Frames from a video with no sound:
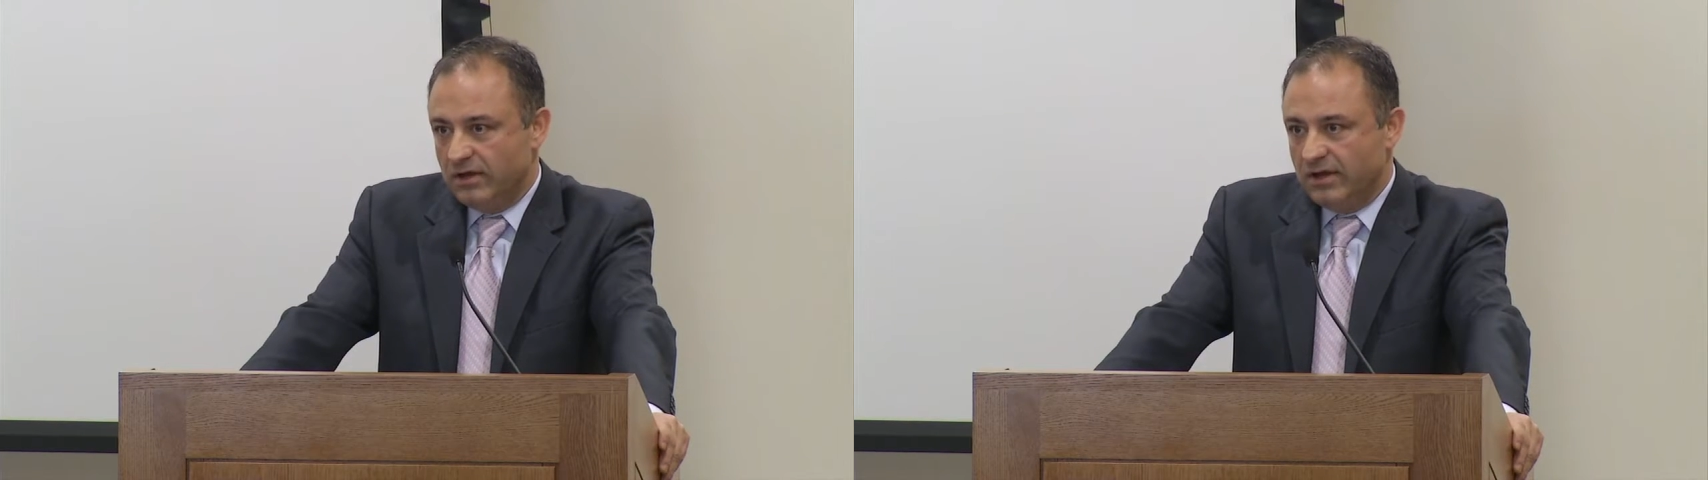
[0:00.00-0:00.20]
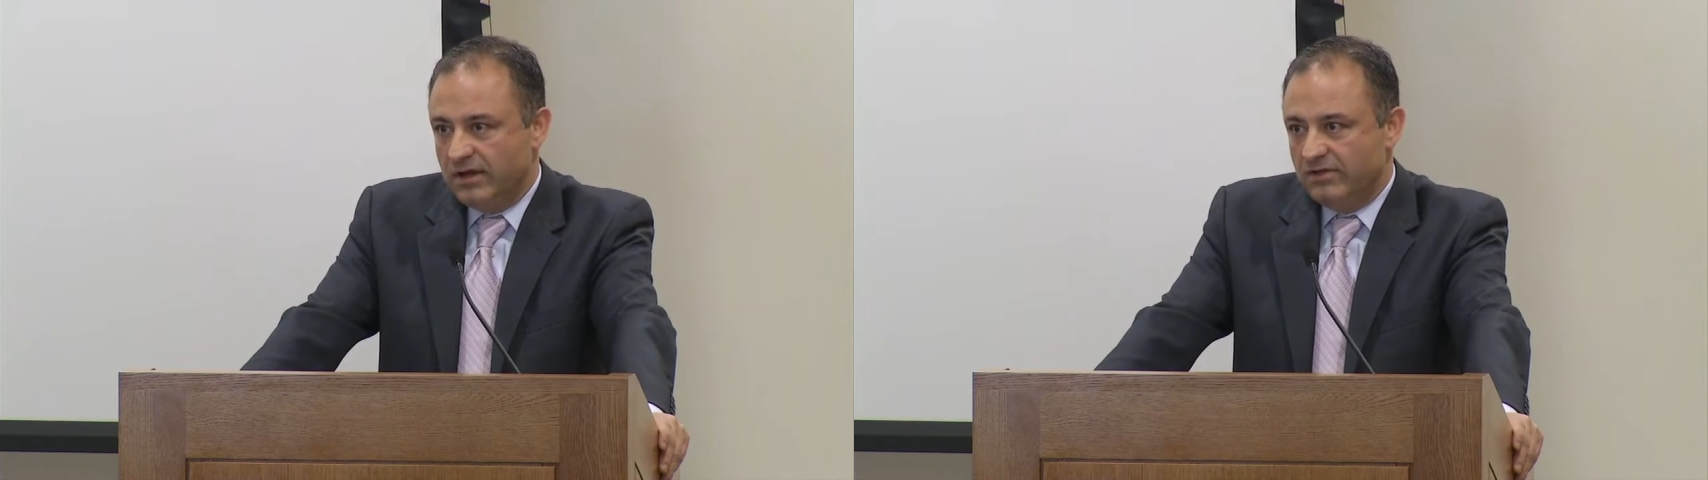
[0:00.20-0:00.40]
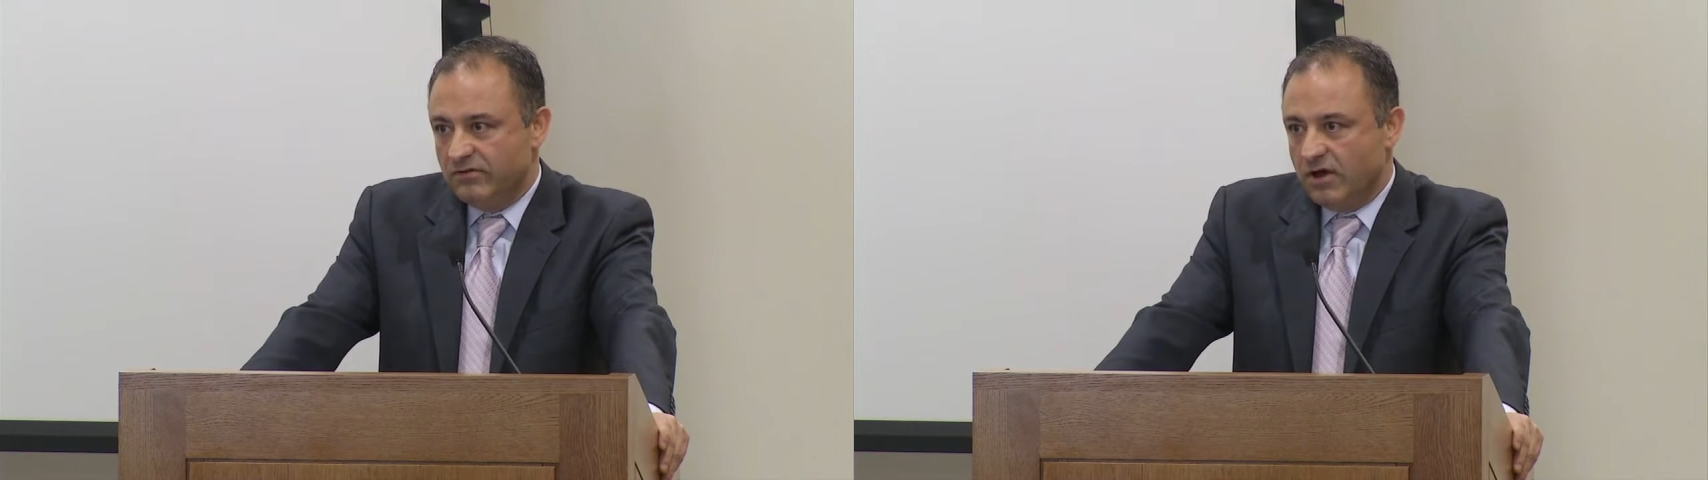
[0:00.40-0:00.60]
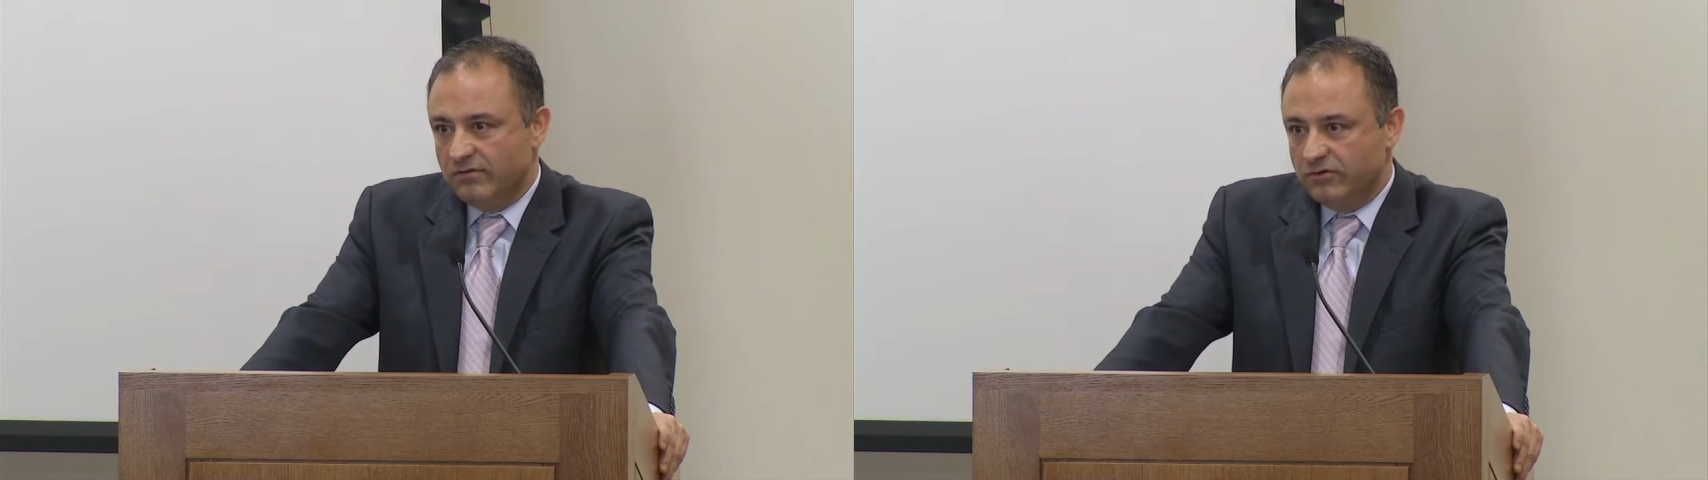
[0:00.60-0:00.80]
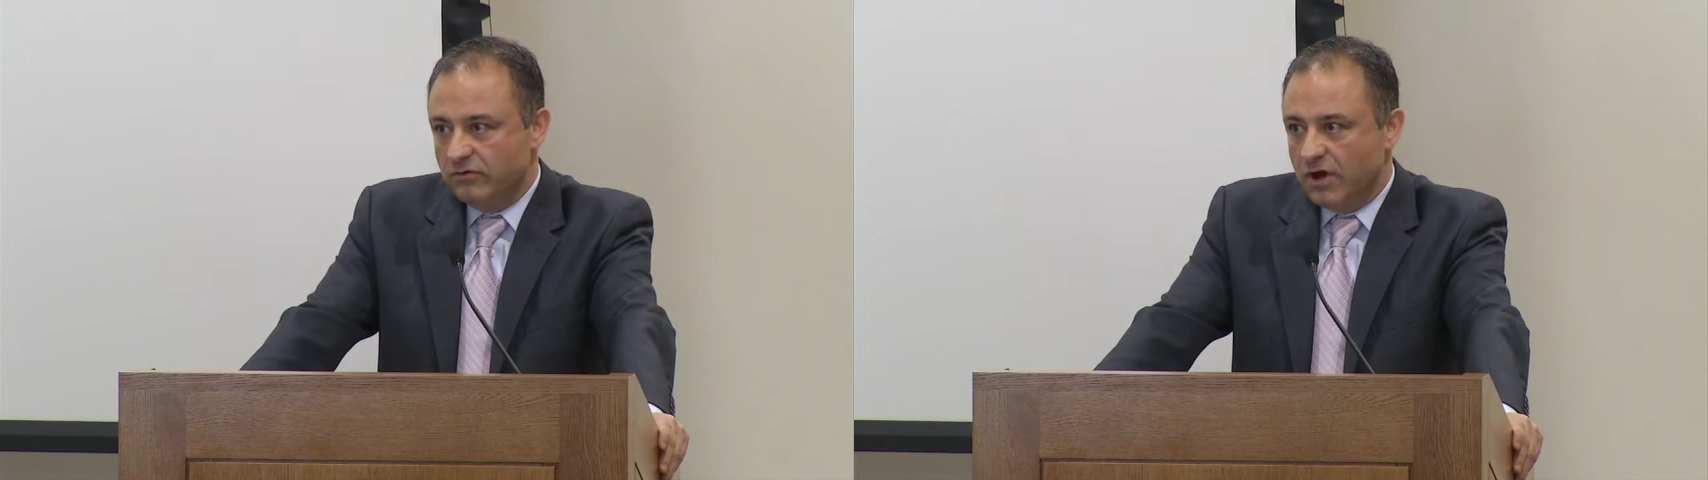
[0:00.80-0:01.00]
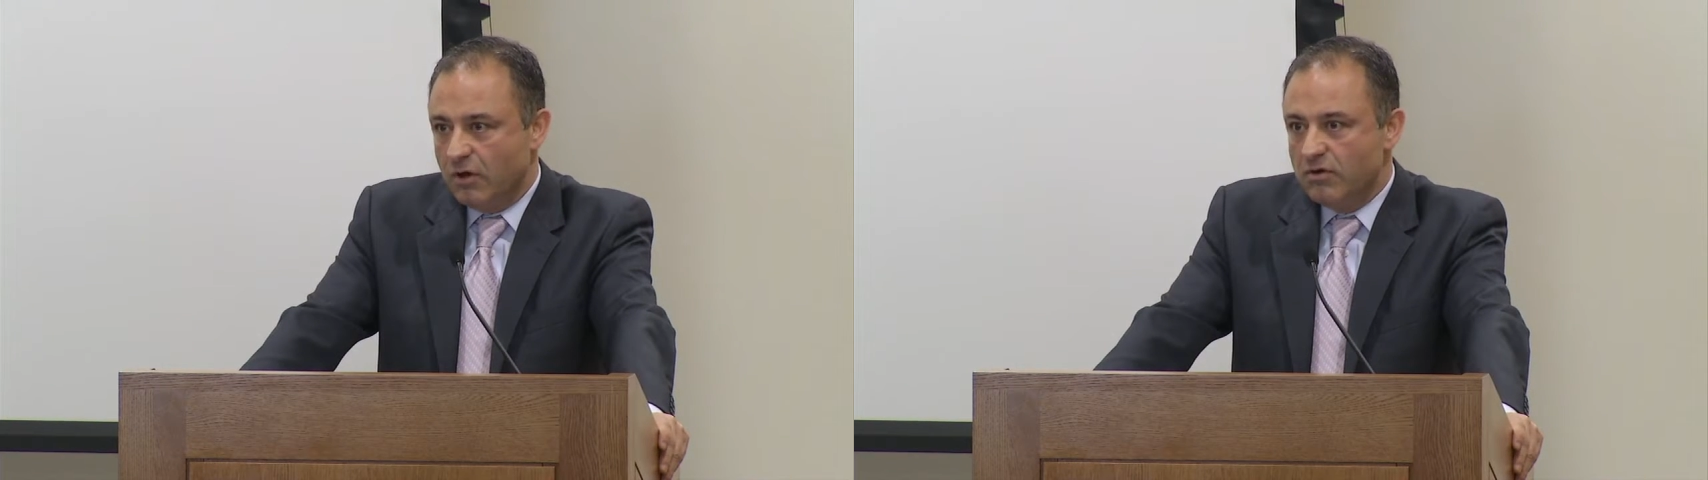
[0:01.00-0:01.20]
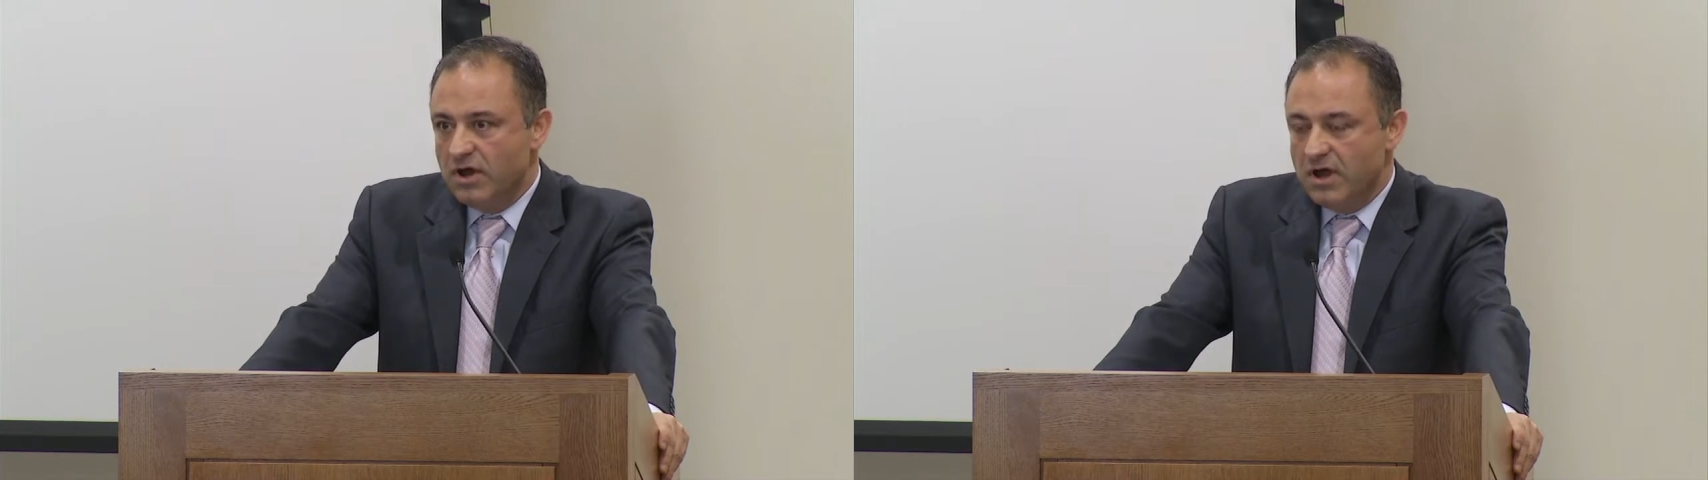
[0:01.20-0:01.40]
as all of you know.